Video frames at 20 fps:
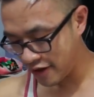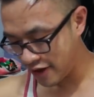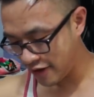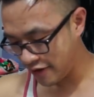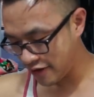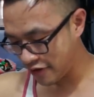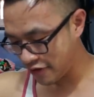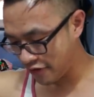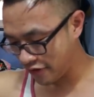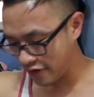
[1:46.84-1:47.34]

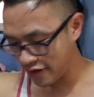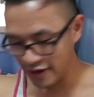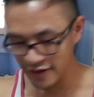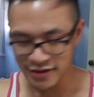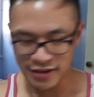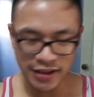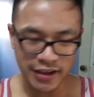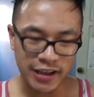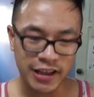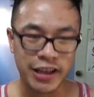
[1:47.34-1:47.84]

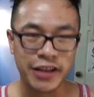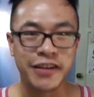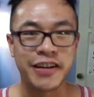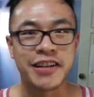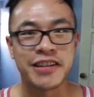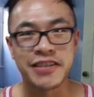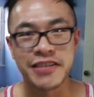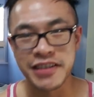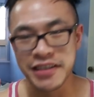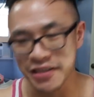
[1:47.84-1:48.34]
It's on
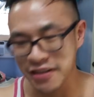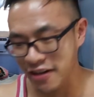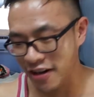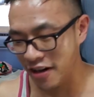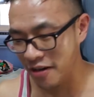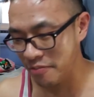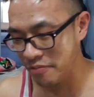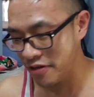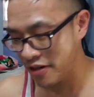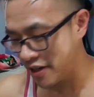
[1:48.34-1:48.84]
clearance, so these are
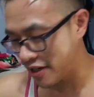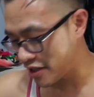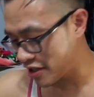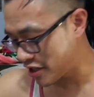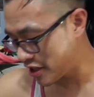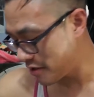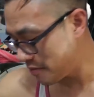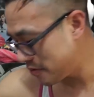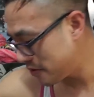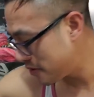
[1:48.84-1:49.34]
all pretty
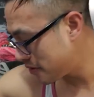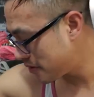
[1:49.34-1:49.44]
cheap.